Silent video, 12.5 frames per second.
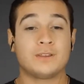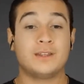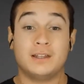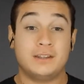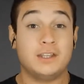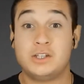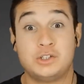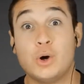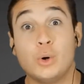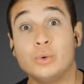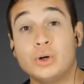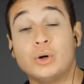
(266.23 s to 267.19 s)
that they
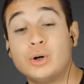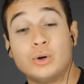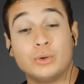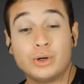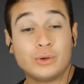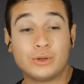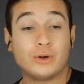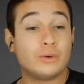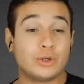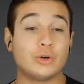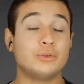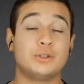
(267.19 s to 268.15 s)
go and
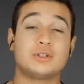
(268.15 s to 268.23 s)
go.